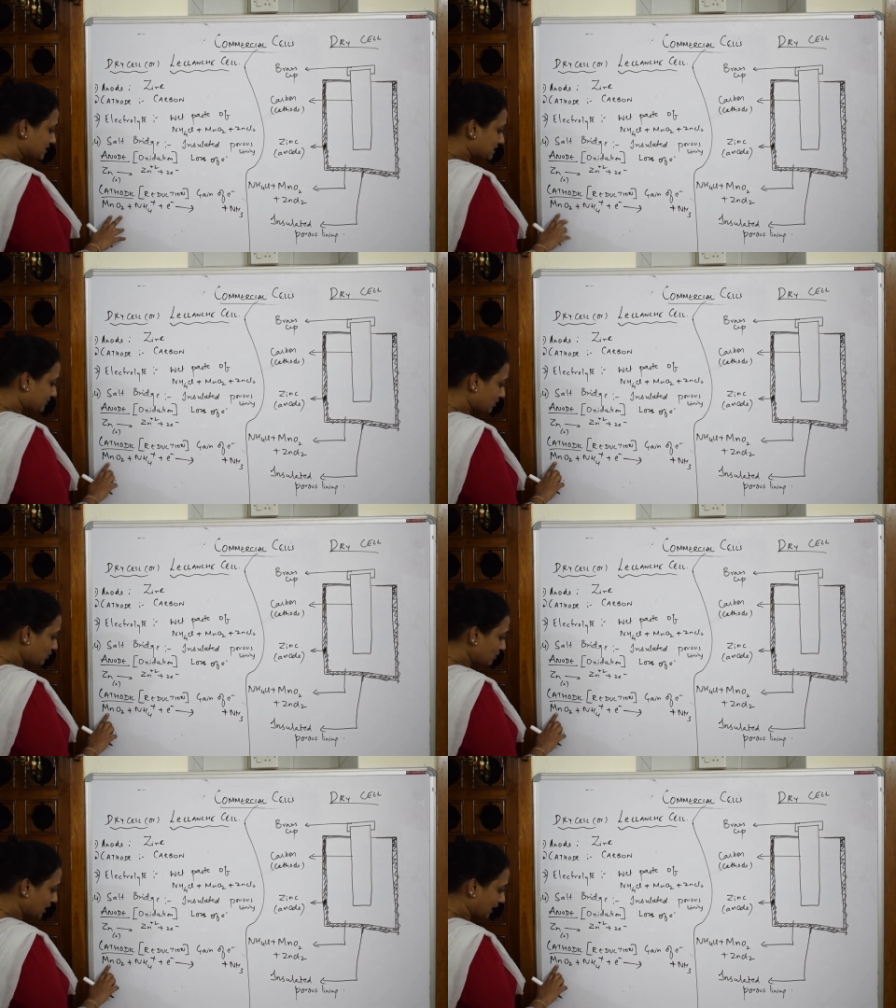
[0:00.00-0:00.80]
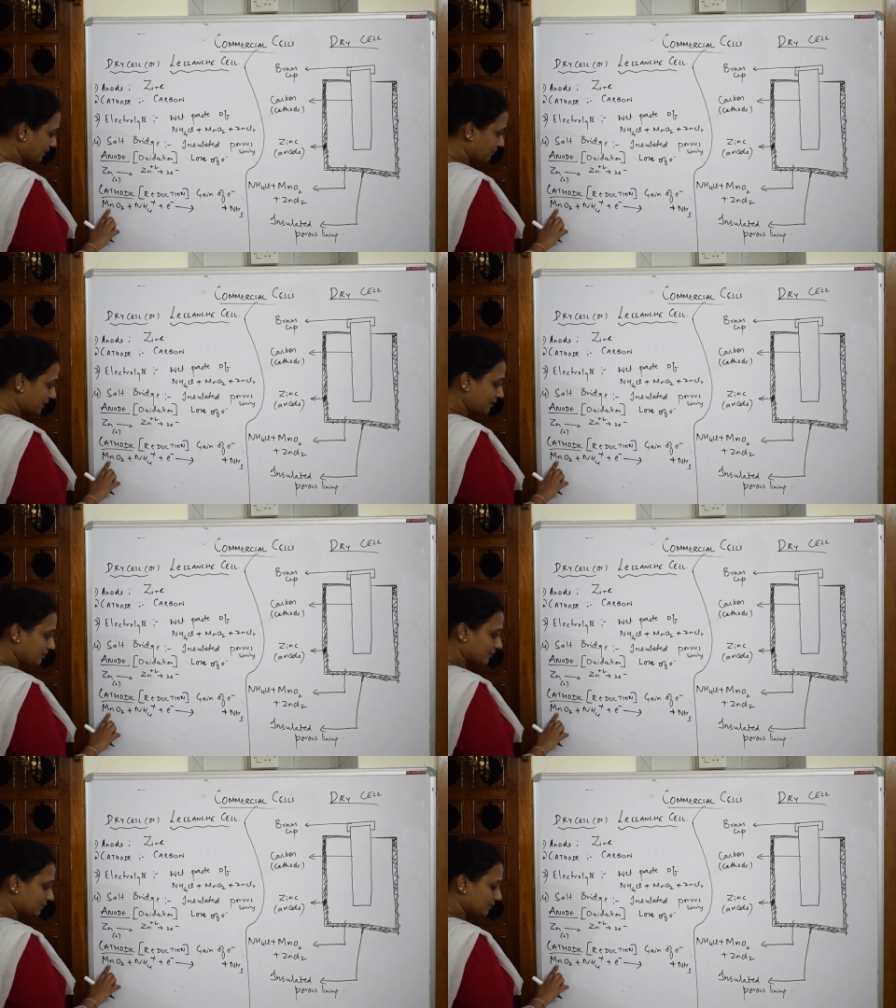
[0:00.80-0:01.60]
is left now?
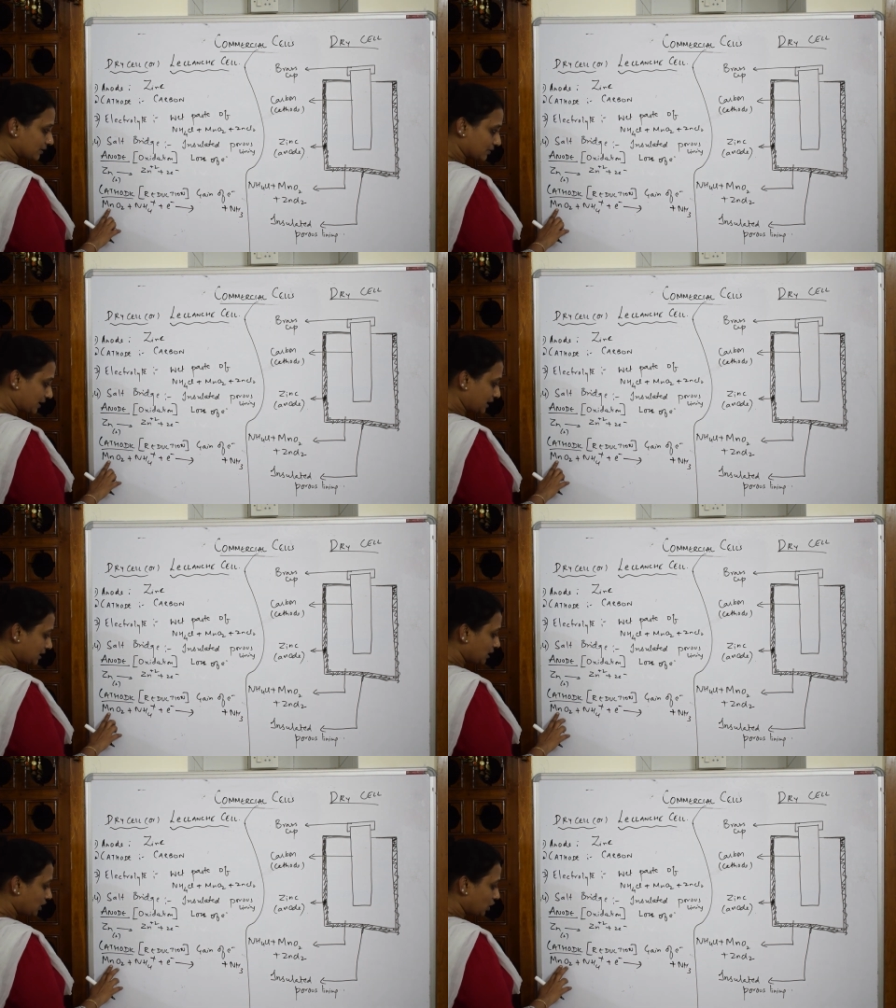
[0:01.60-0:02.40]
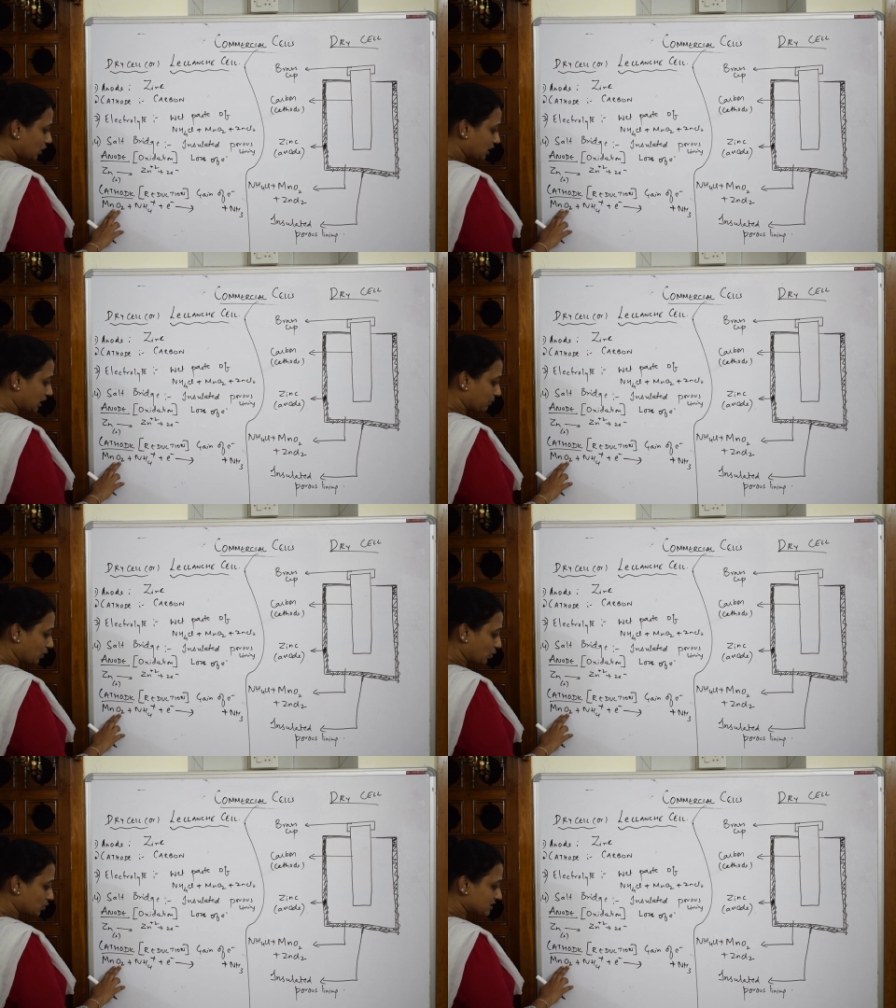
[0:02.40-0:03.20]
Mn, right?
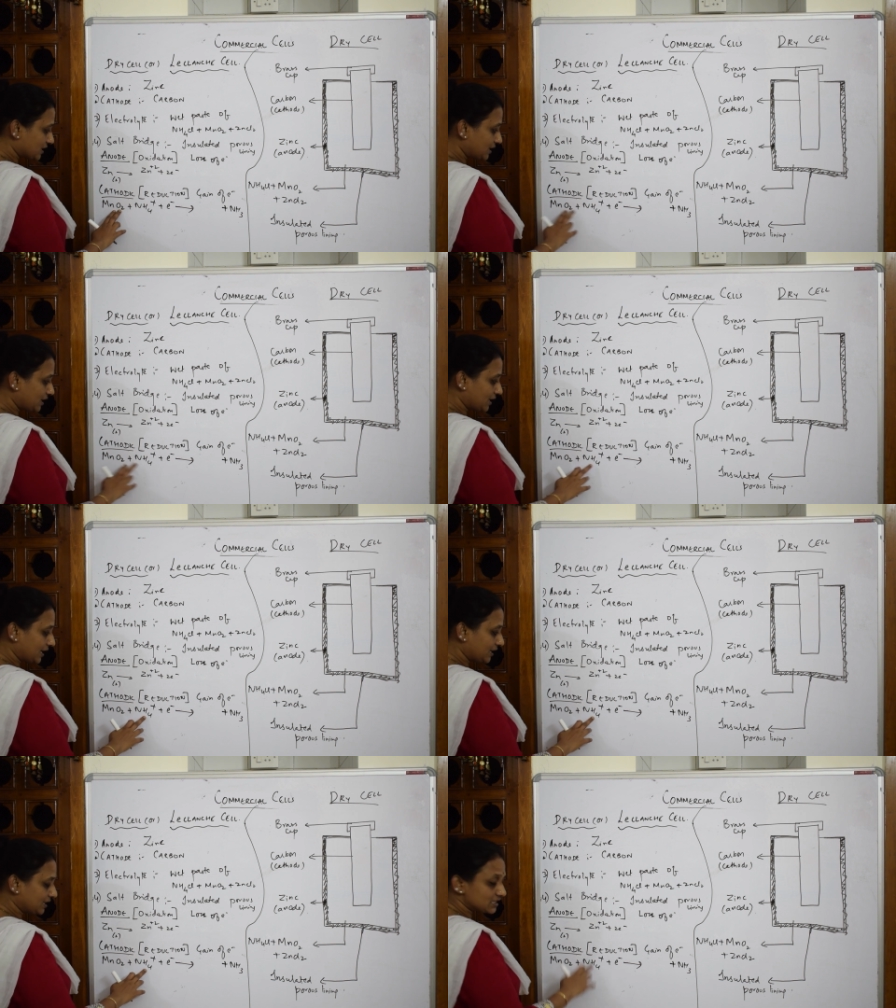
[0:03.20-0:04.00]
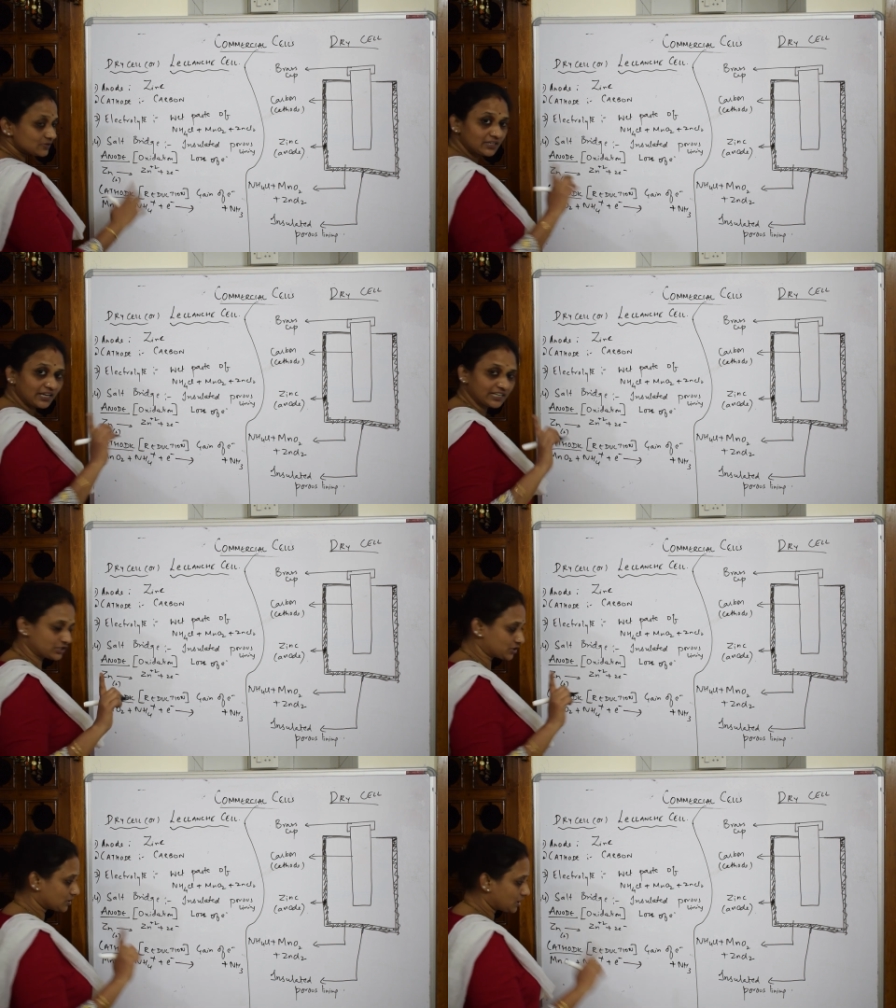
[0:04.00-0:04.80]
Double O's are there and there is one
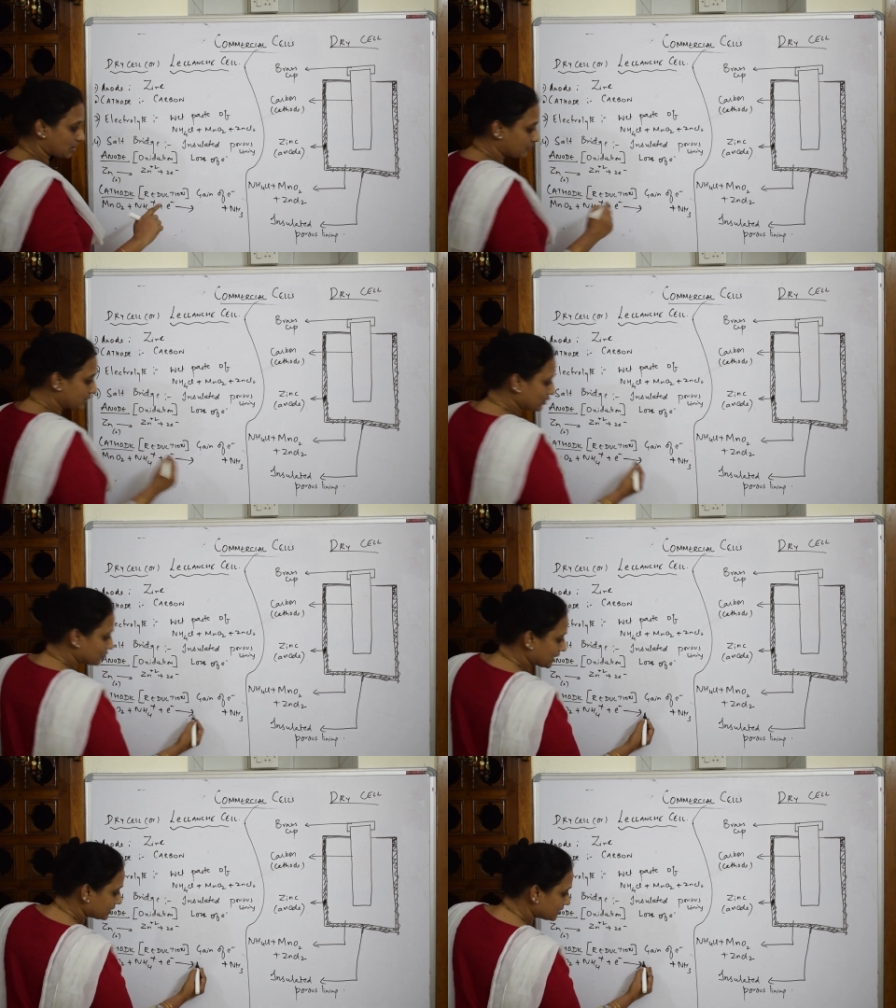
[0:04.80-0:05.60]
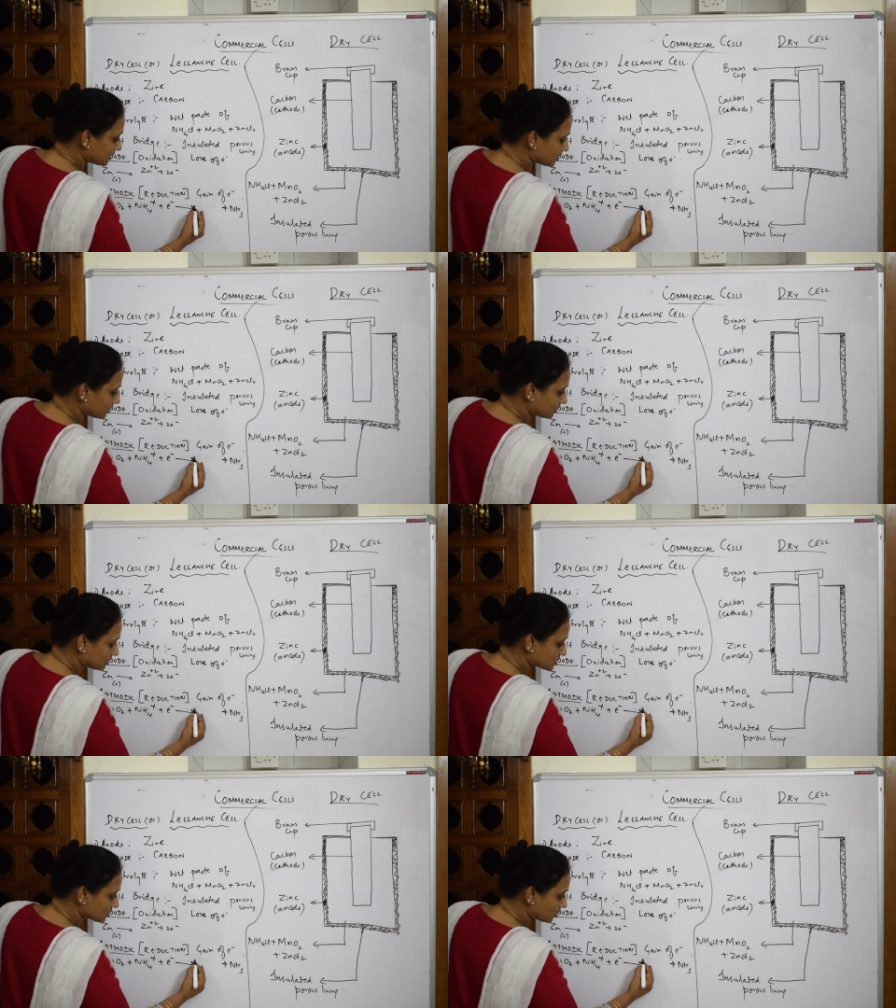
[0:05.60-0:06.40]
H. How will you write
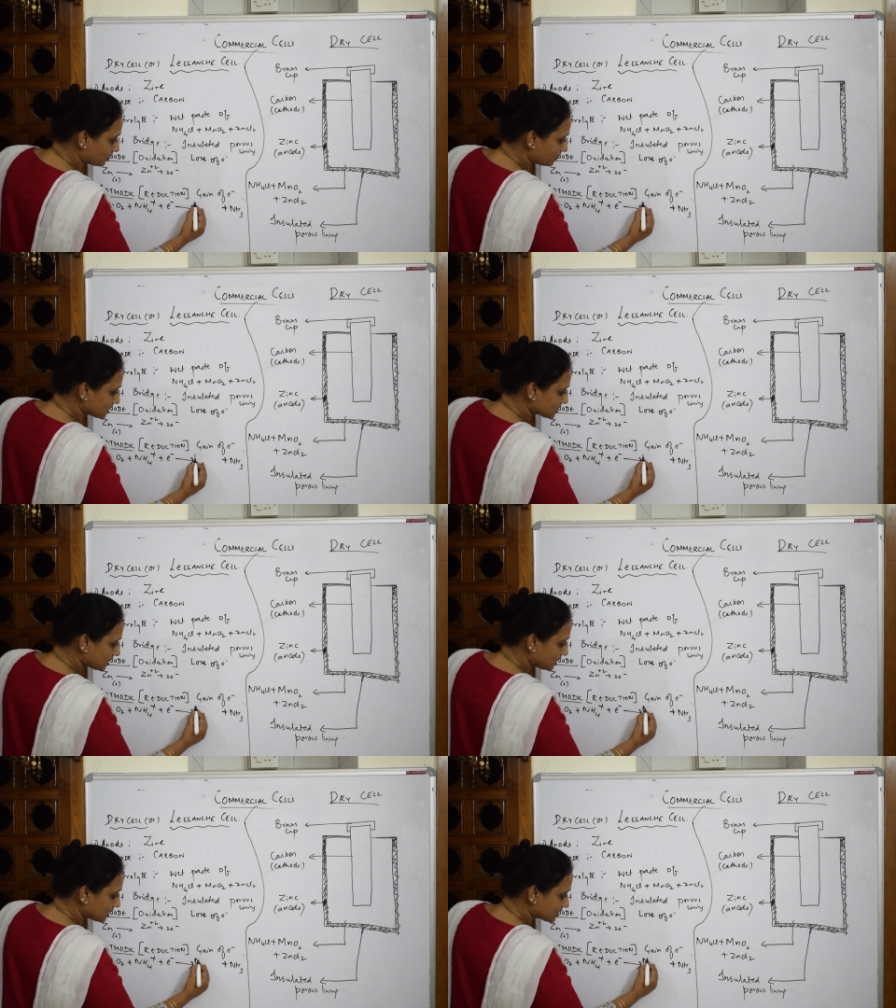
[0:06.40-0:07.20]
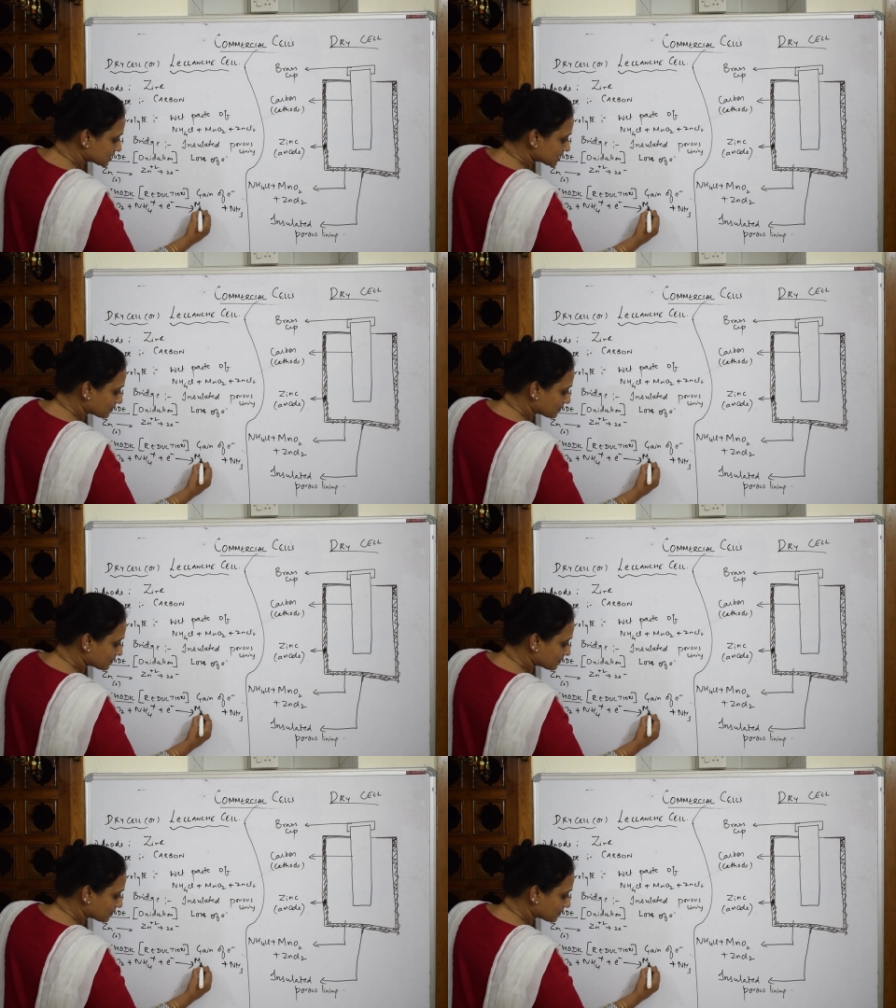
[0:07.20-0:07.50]
this in complex? This is